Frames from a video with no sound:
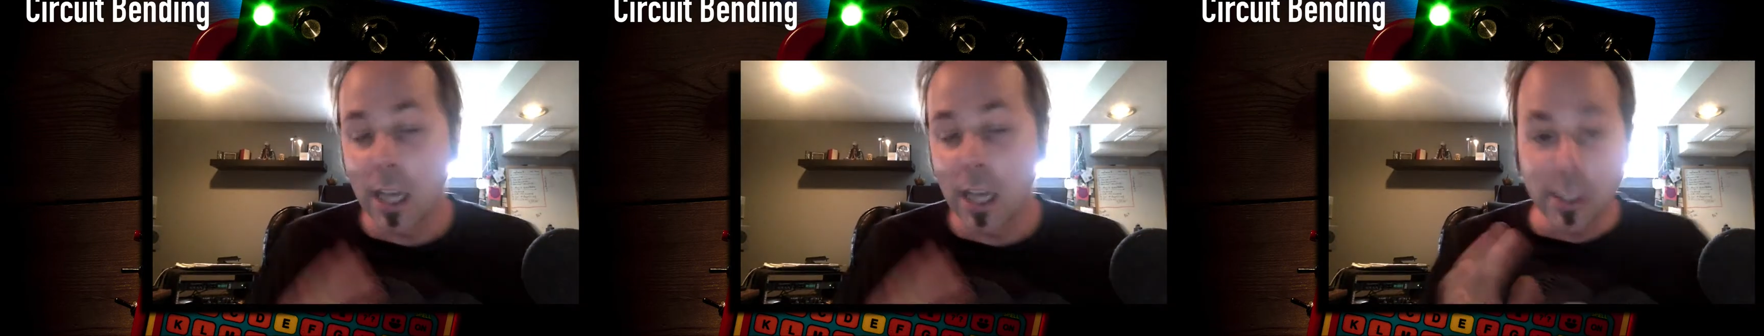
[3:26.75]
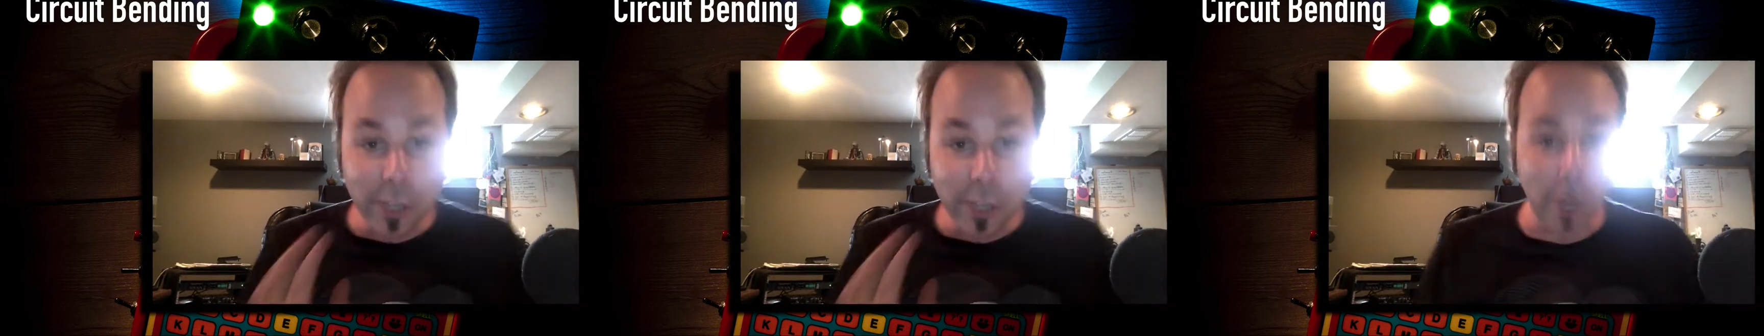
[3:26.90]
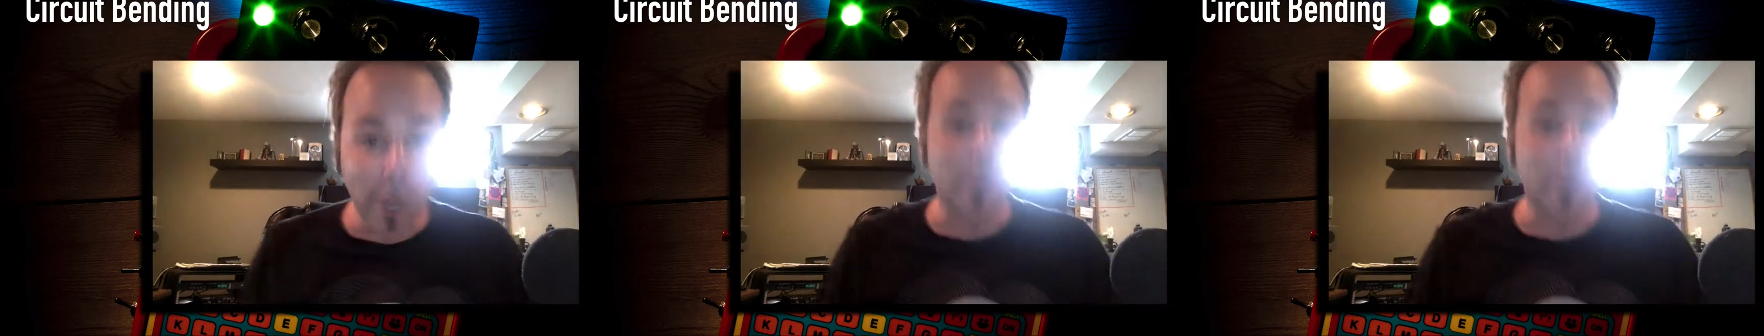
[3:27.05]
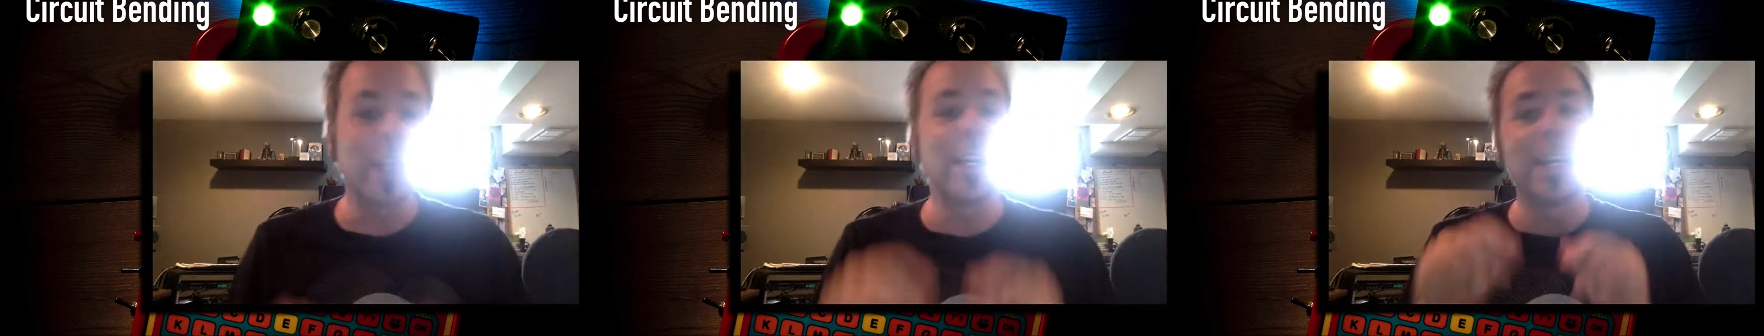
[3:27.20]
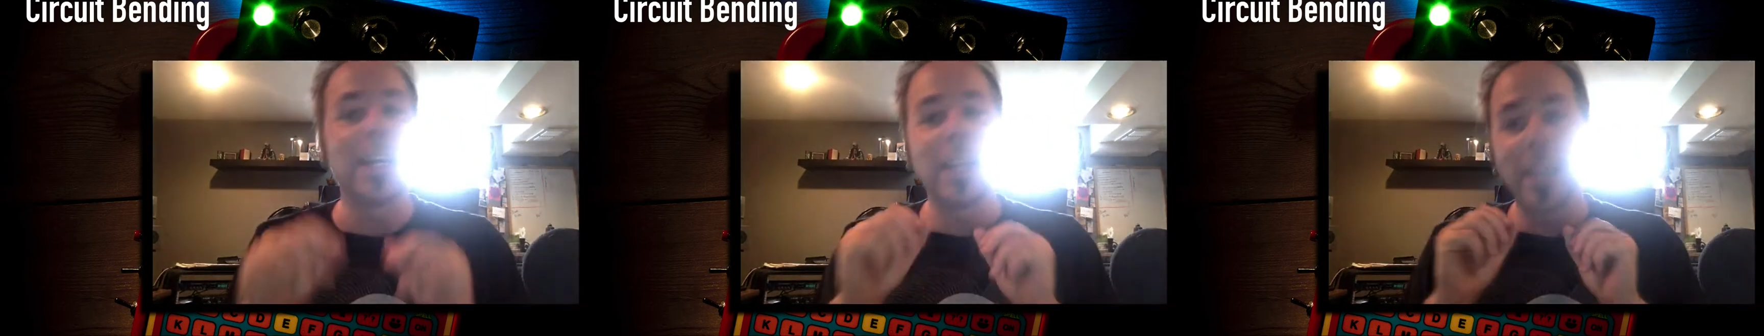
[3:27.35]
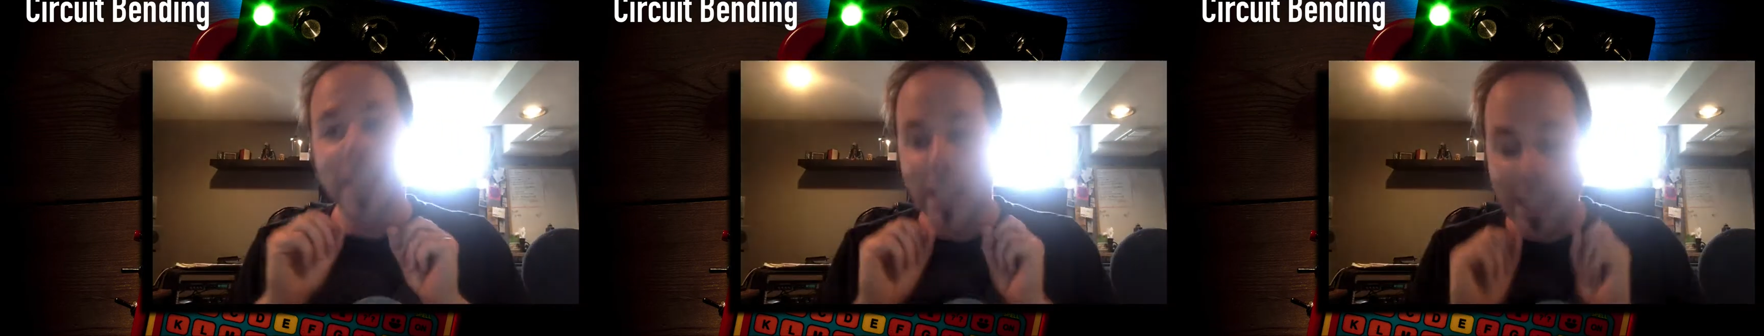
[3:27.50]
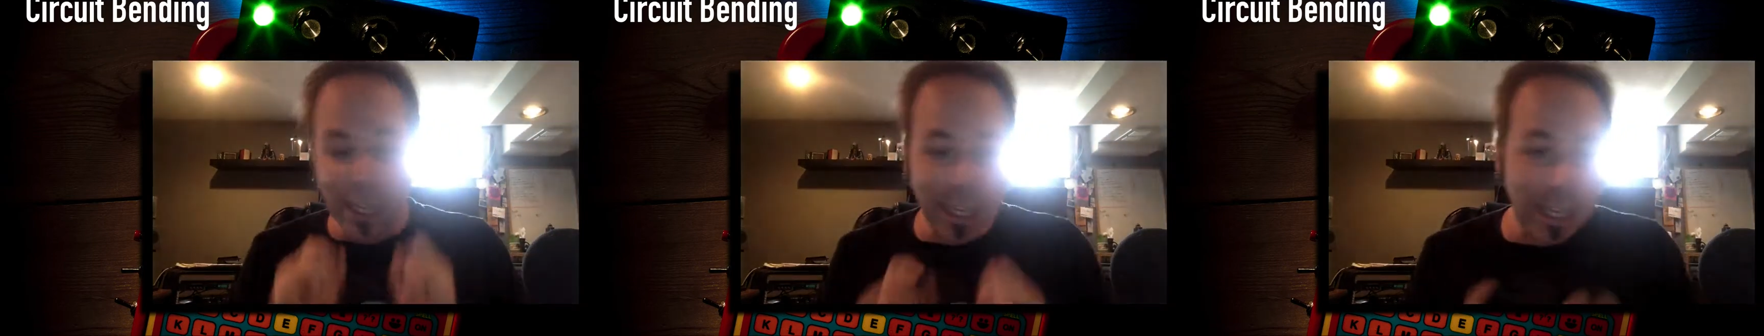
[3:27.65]
So,
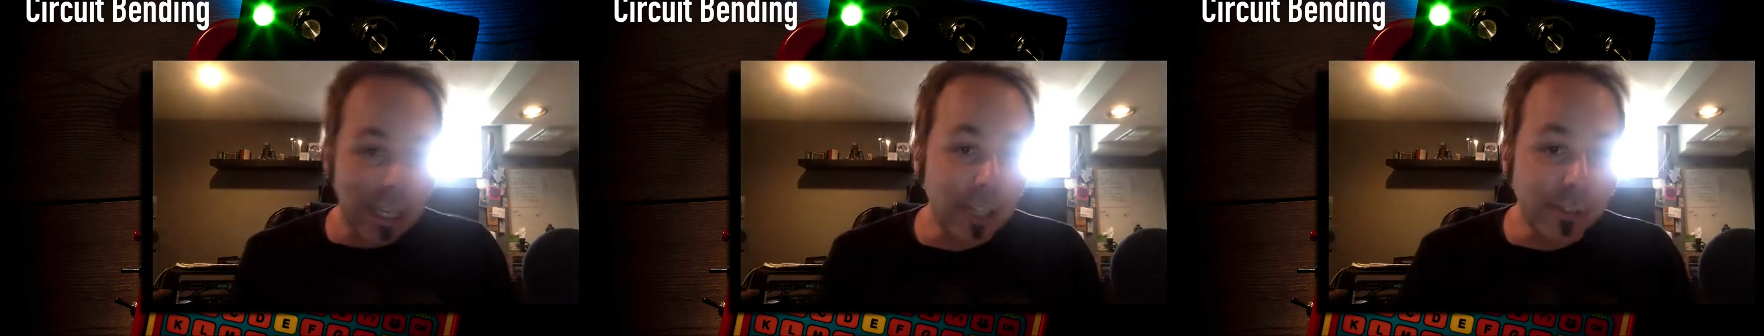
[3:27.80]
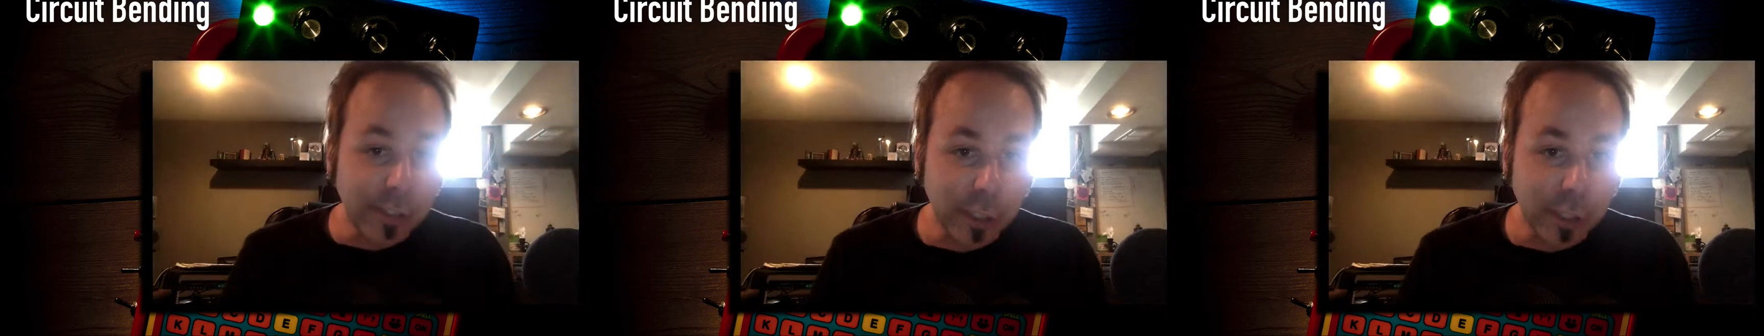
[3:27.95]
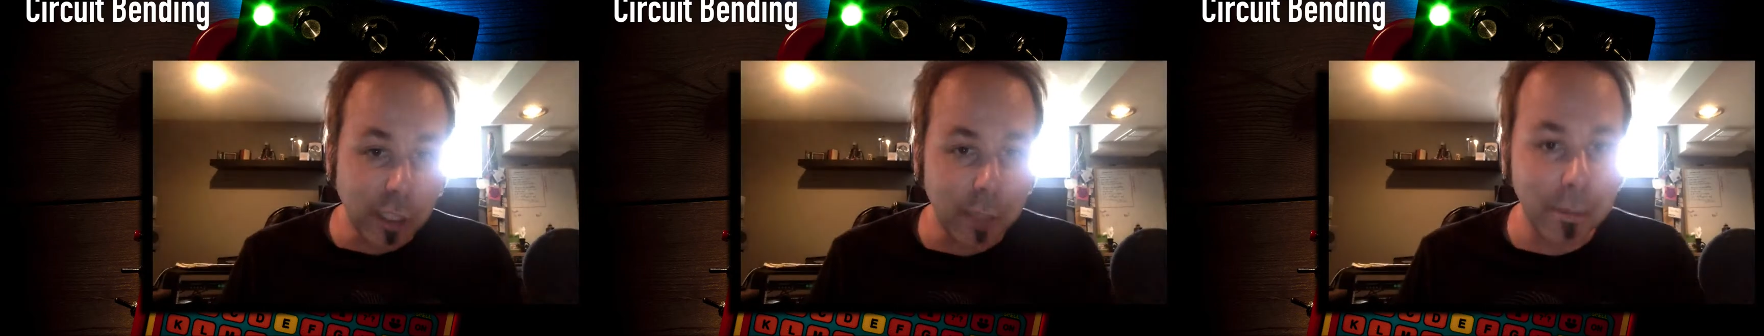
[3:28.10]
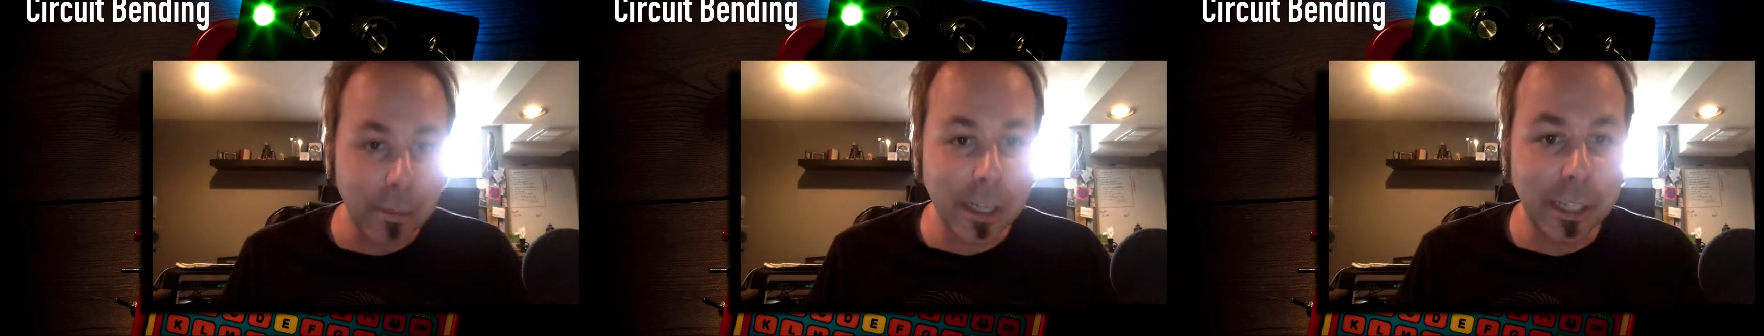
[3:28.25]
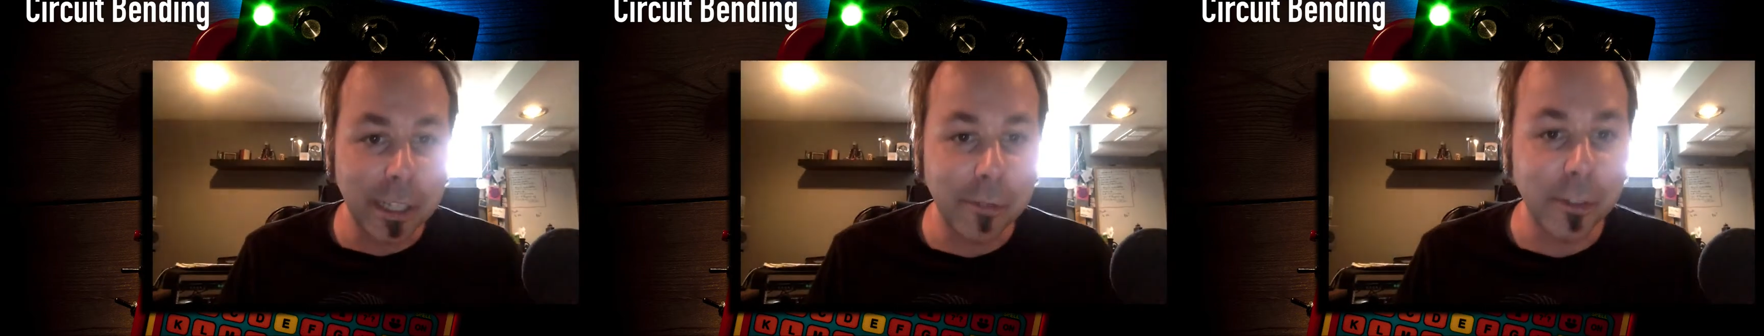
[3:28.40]
if circuit bending